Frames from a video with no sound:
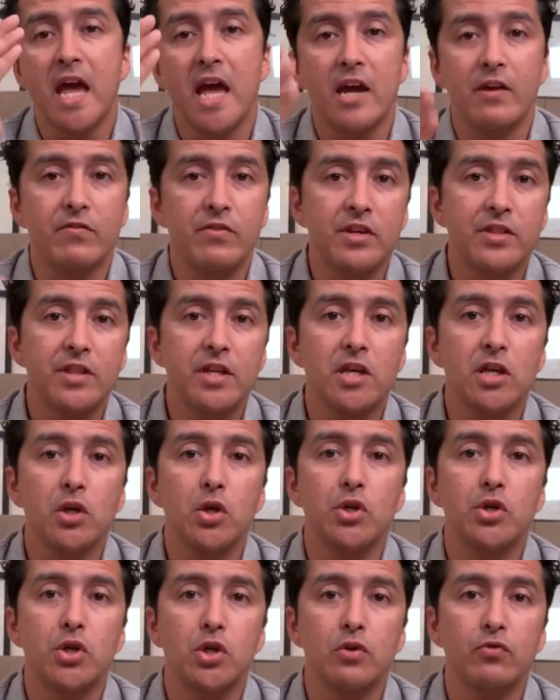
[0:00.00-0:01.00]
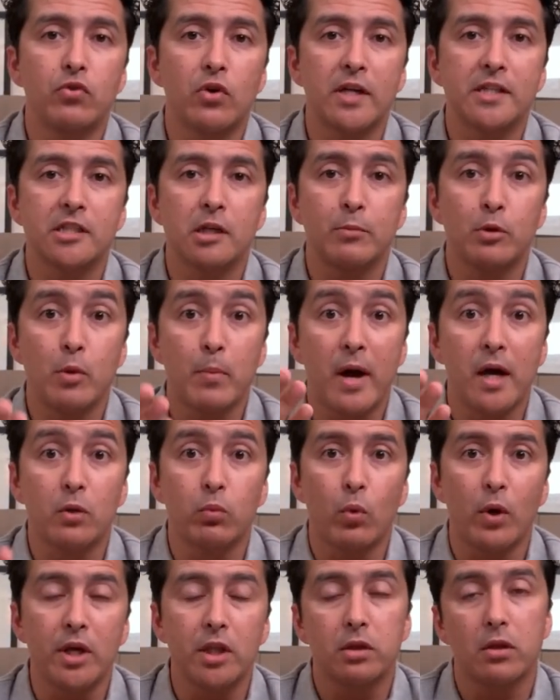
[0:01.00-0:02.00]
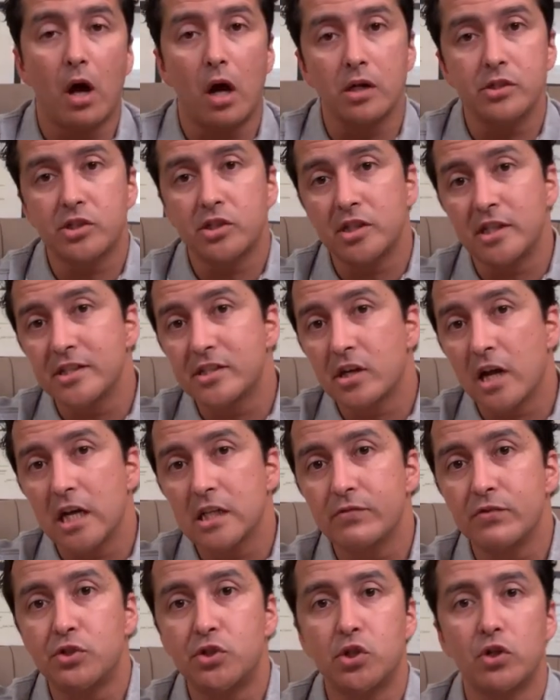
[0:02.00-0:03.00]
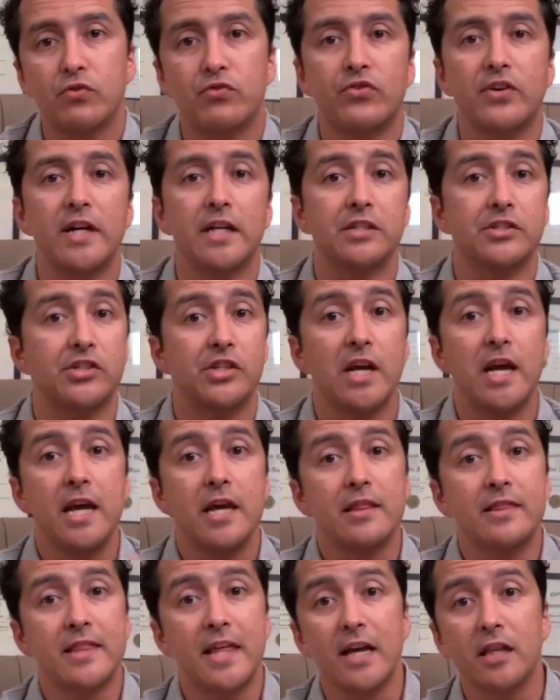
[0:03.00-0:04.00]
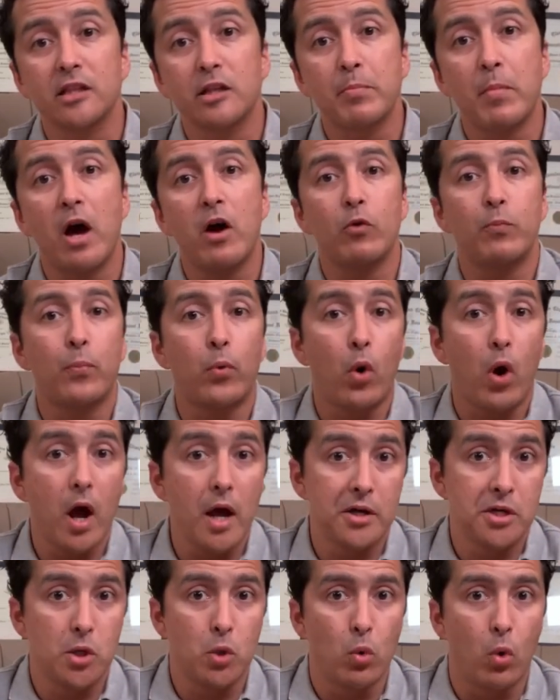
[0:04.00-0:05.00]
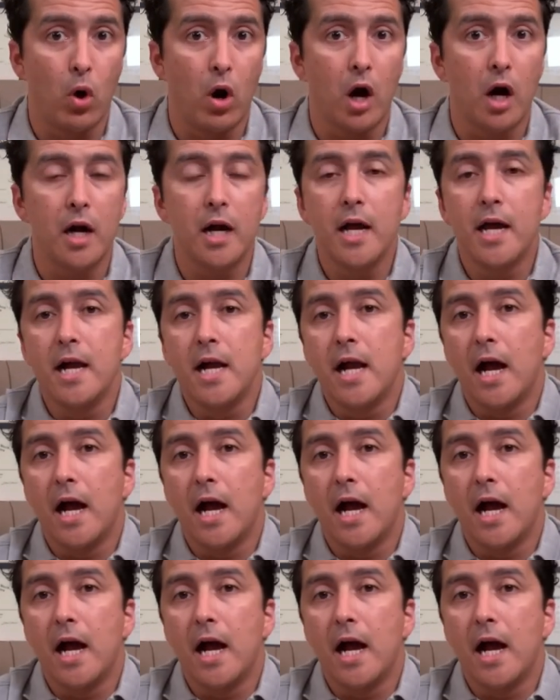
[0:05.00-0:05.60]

Everything you do, for example, about weight loss, discuss with your friends. Tell them how proud you are.